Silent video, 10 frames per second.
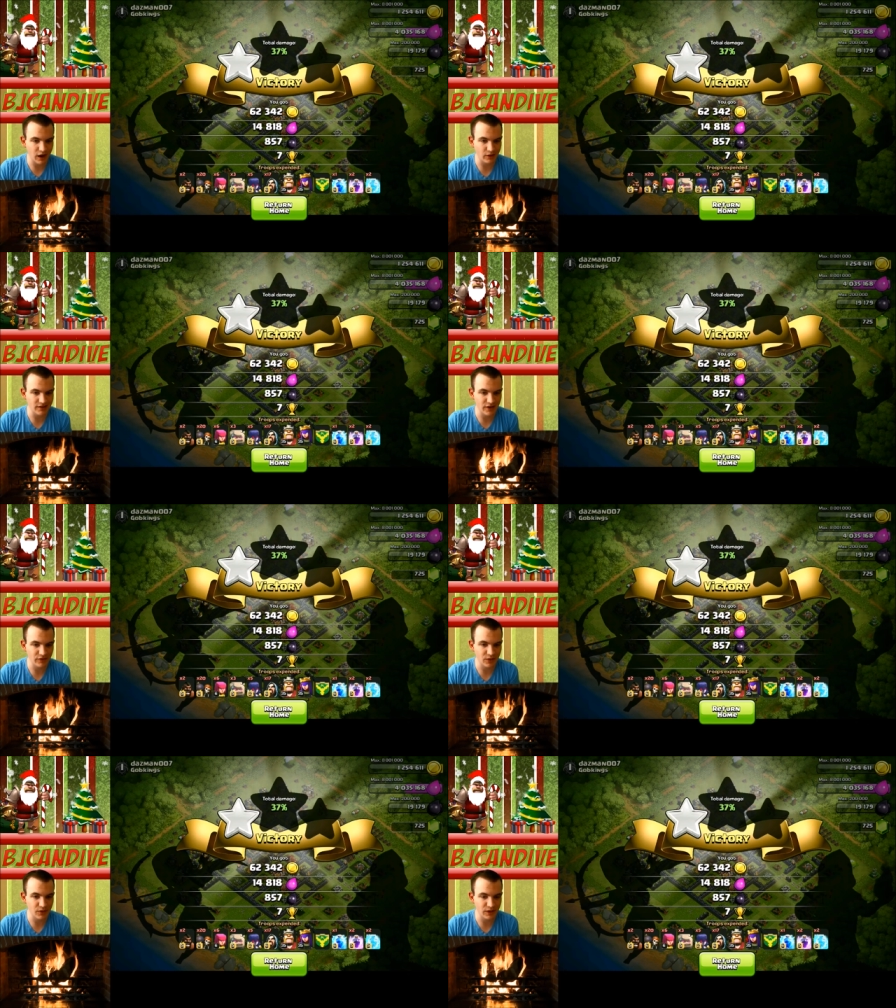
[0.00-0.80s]
I
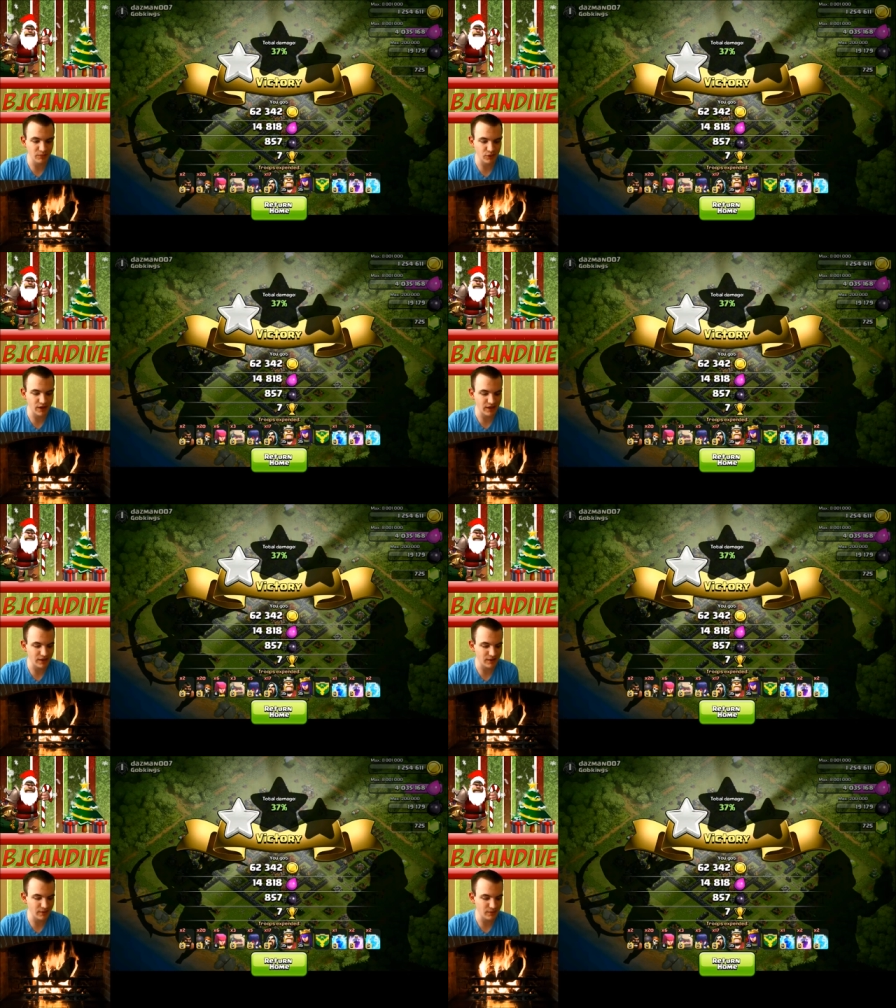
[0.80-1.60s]
definitely want to
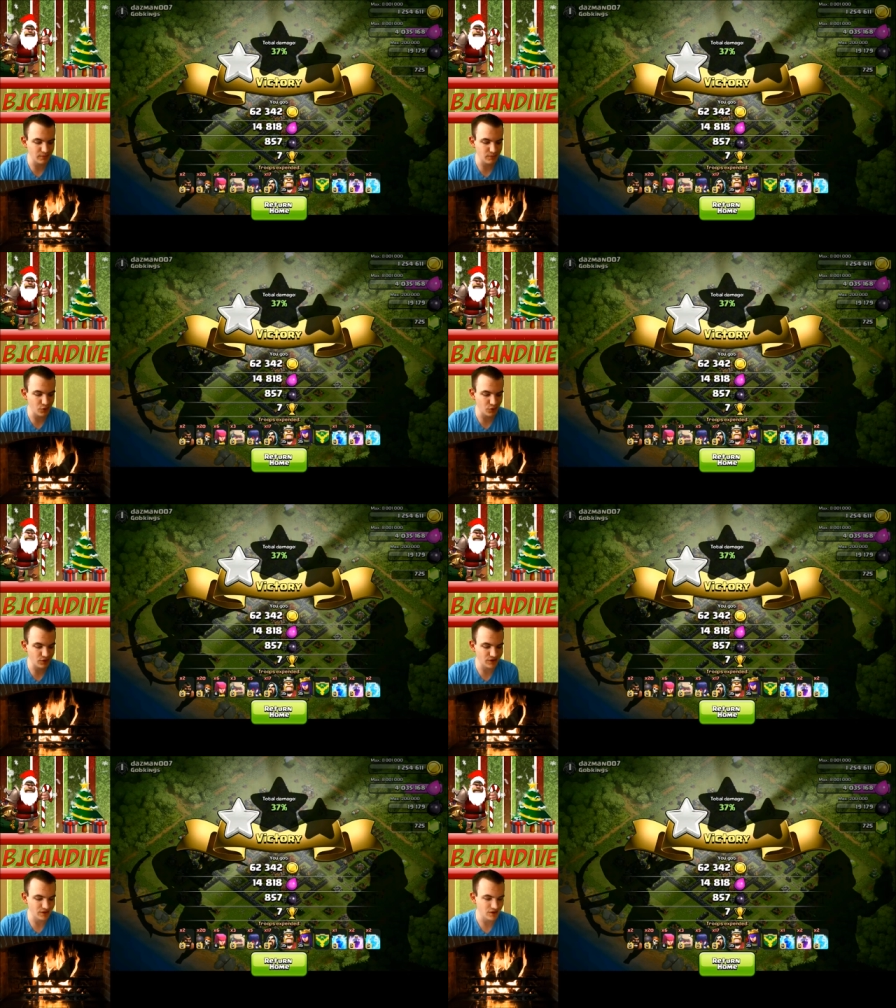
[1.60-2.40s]
break
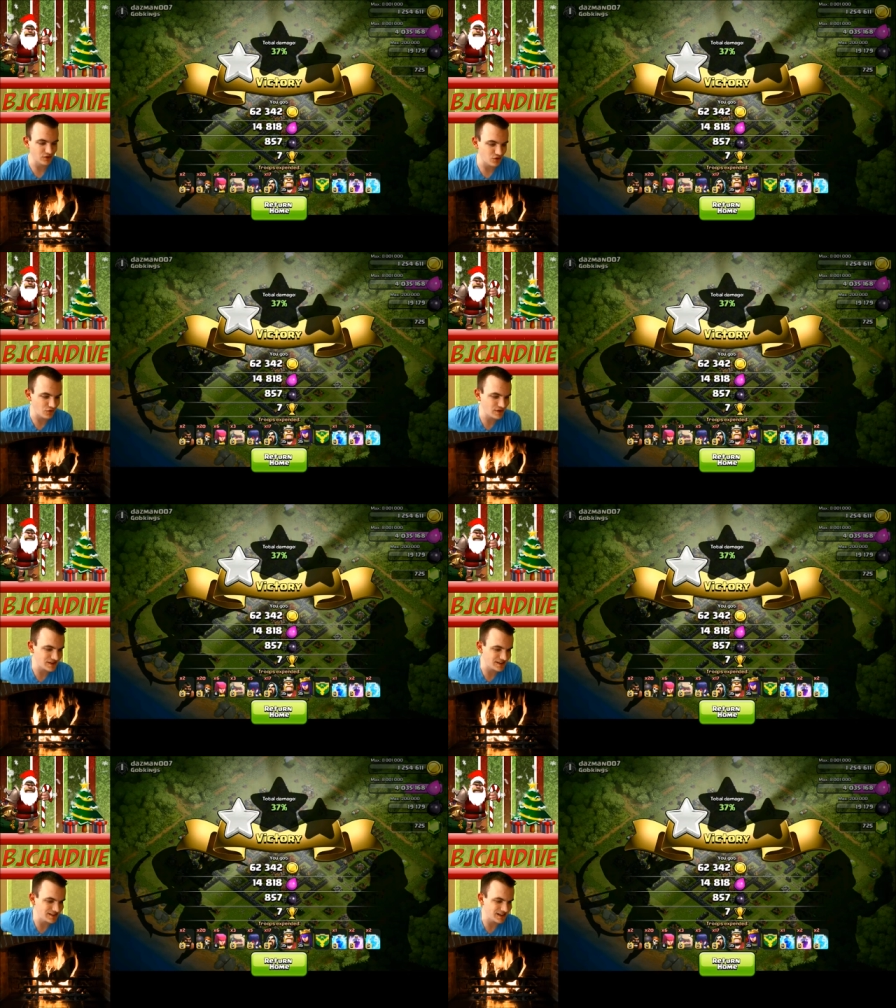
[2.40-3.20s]
more than the trophies
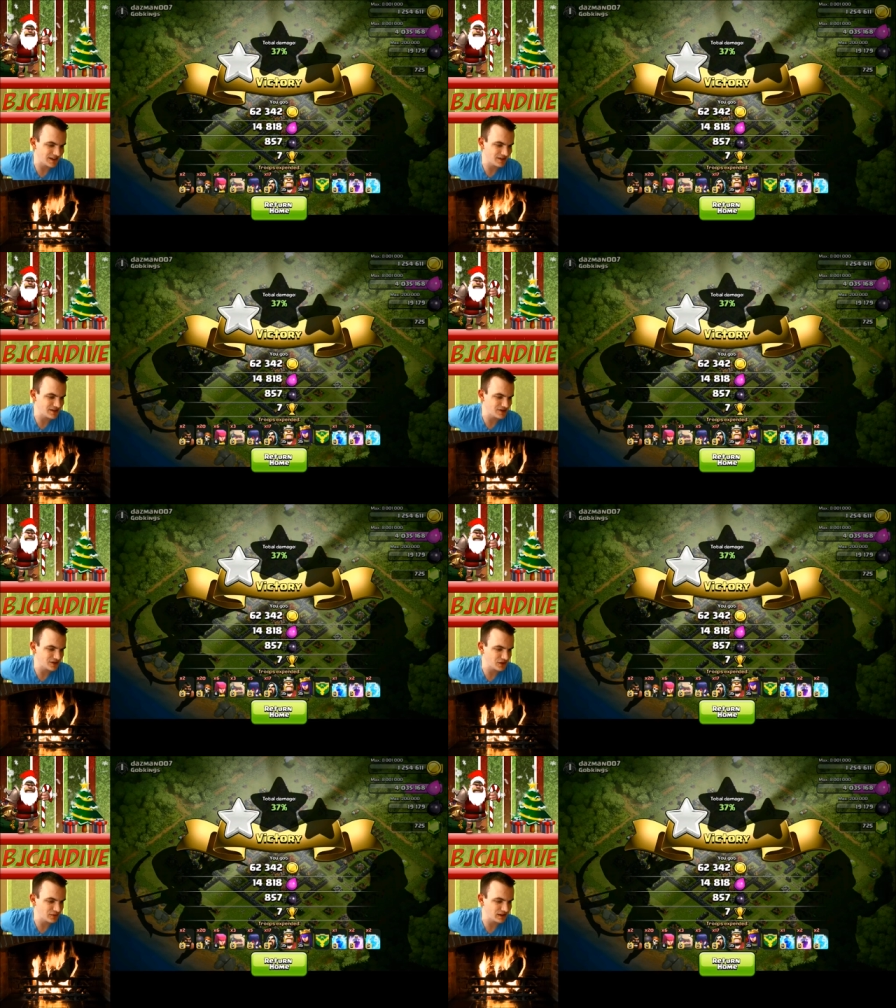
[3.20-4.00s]
I did. I think I
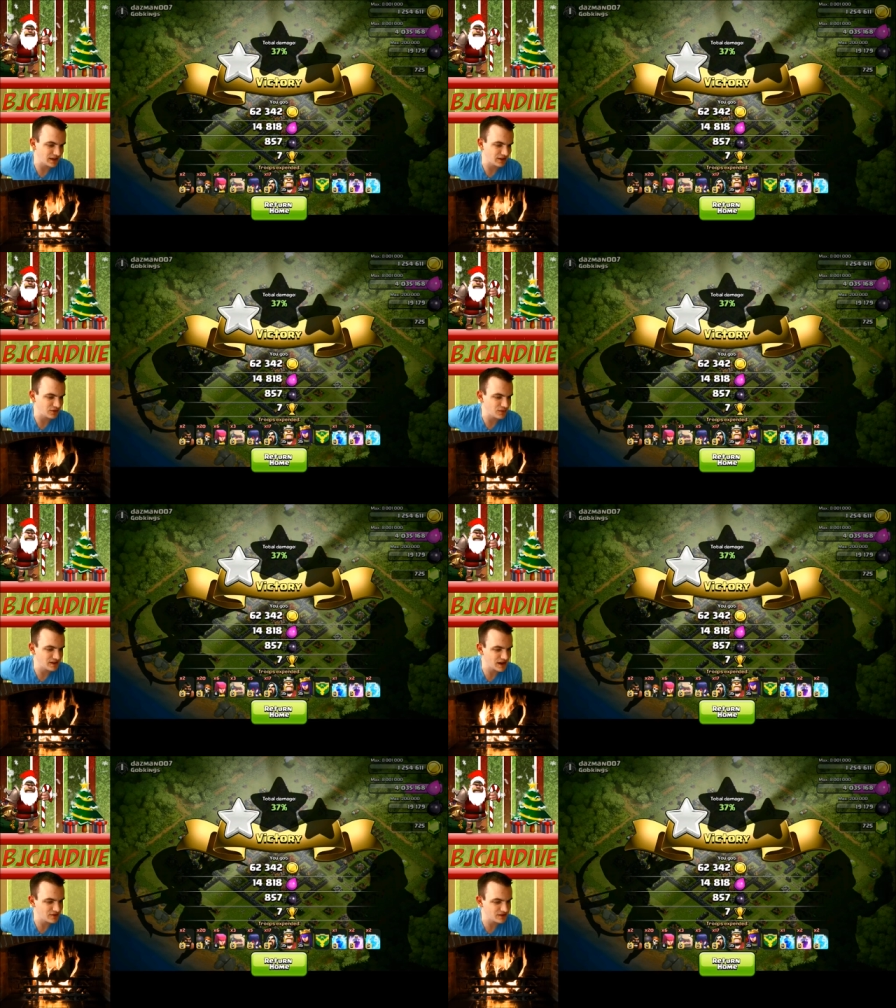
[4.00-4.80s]
started with like
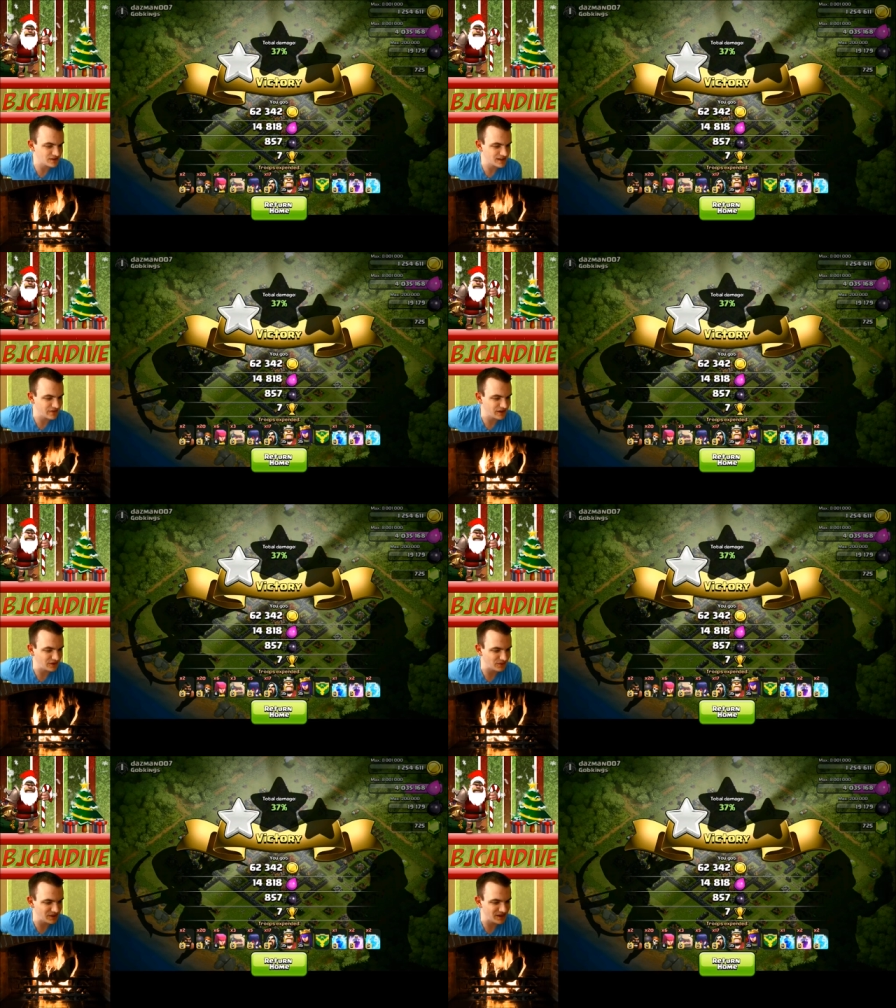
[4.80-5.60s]

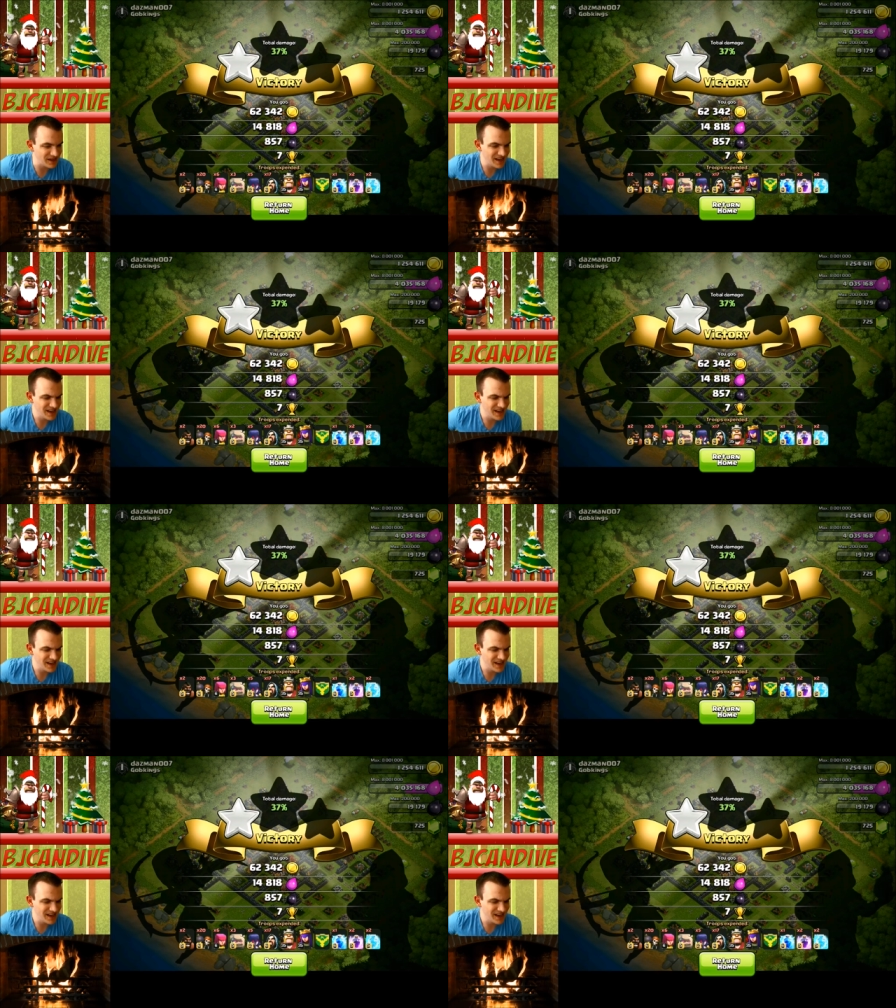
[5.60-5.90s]
3,073.